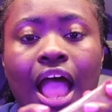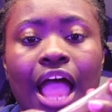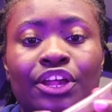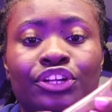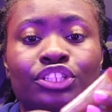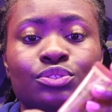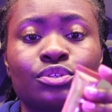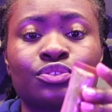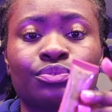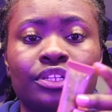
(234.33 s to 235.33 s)
I heard this
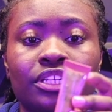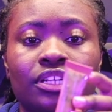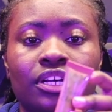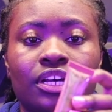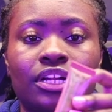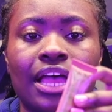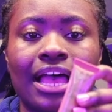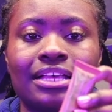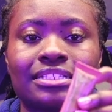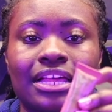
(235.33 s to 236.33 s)
was really good
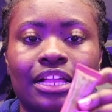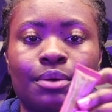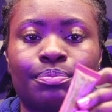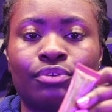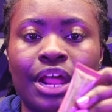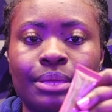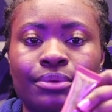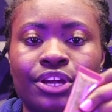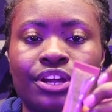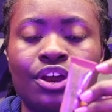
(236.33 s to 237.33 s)
as like a
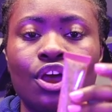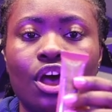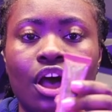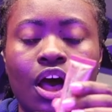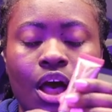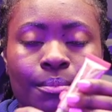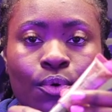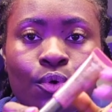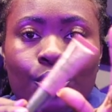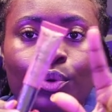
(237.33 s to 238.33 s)
primer um, or